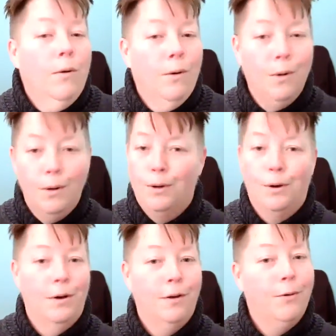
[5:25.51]
whew,
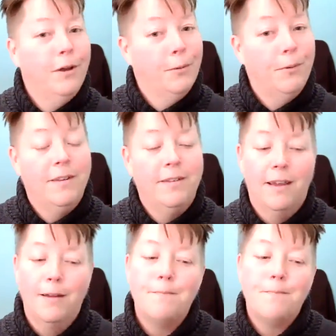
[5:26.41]
quick
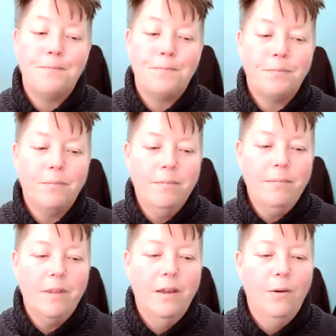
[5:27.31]
reset.
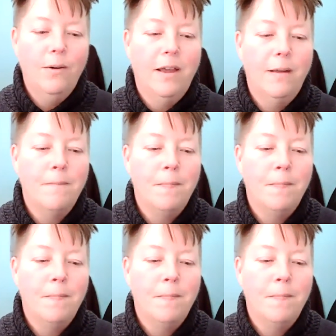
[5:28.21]
Okay.